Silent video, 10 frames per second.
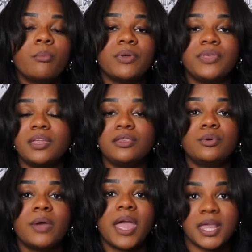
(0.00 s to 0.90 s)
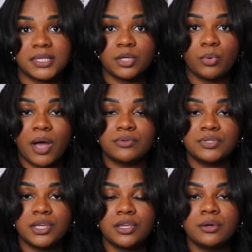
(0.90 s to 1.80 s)
within you and
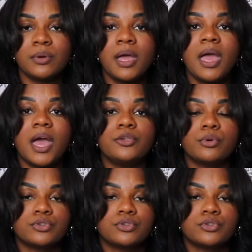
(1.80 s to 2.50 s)
surrounding you, and you are